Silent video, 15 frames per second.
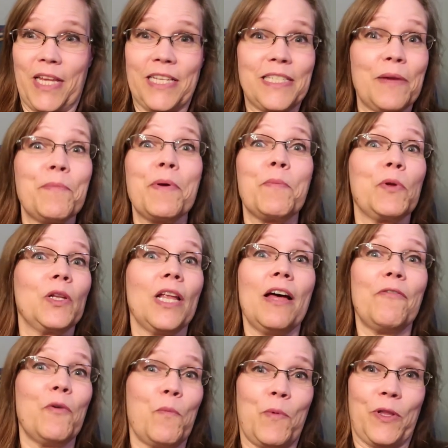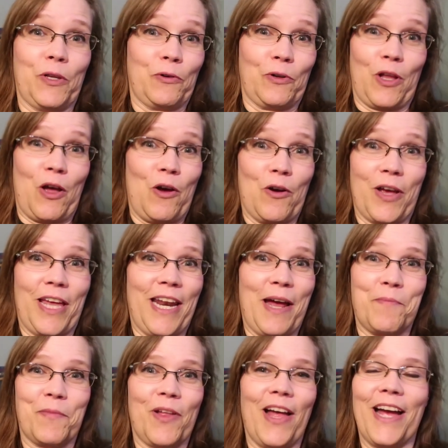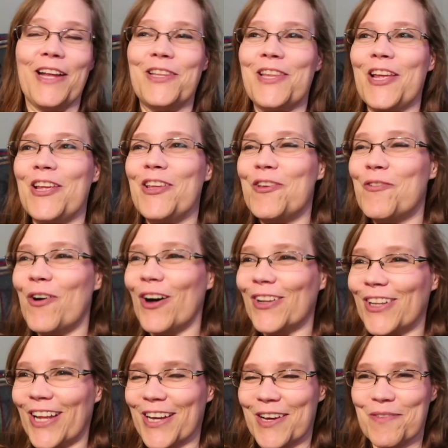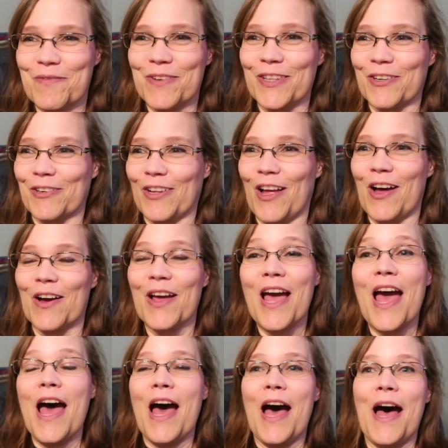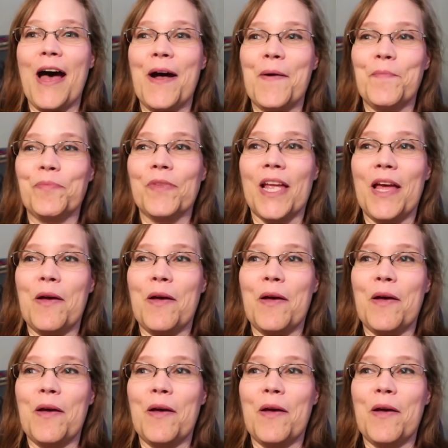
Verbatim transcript: some people love them when they're long and i'm glad that you all like them when they're long um,